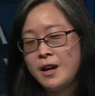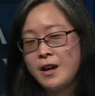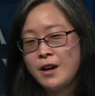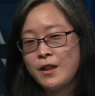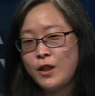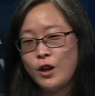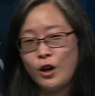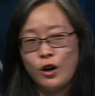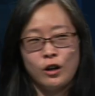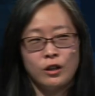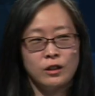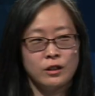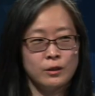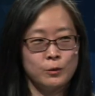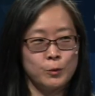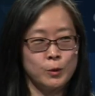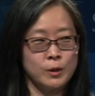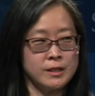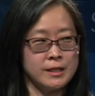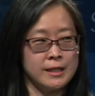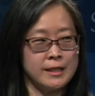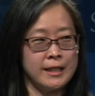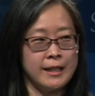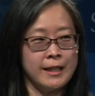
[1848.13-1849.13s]
they all
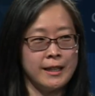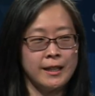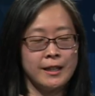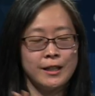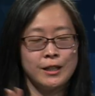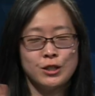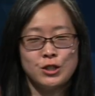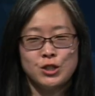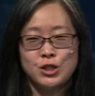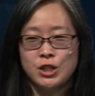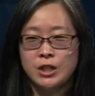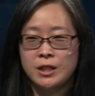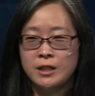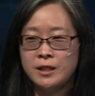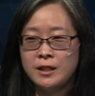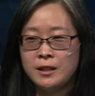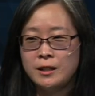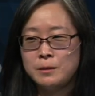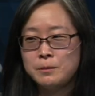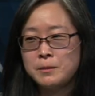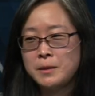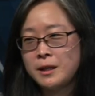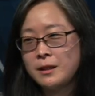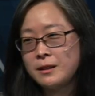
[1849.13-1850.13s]
worked at
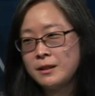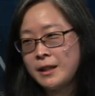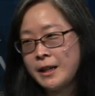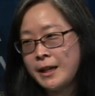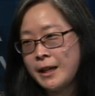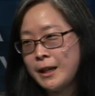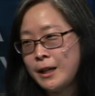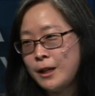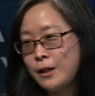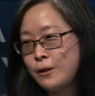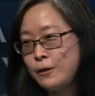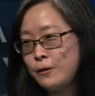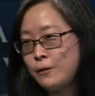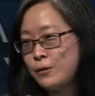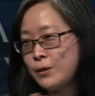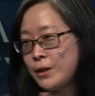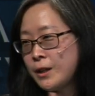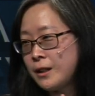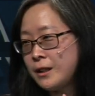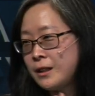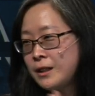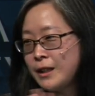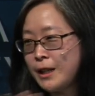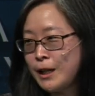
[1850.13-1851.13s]
AIG, MetLife,
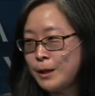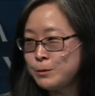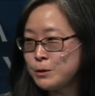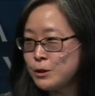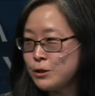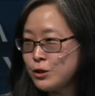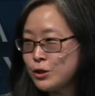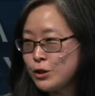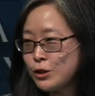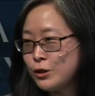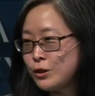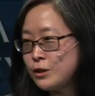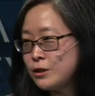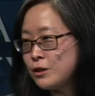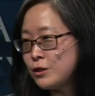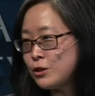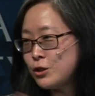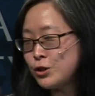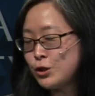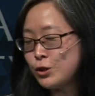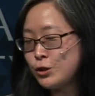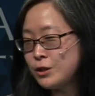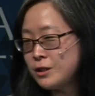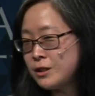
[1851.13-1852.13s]
like claims insurance,
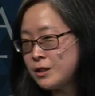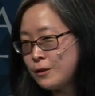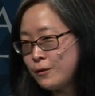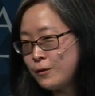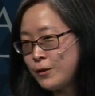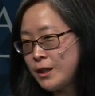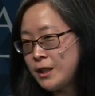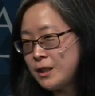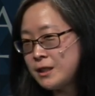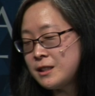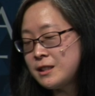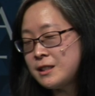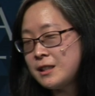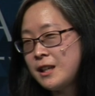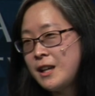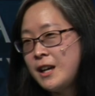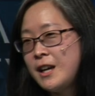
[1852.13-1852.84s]
insurance defense.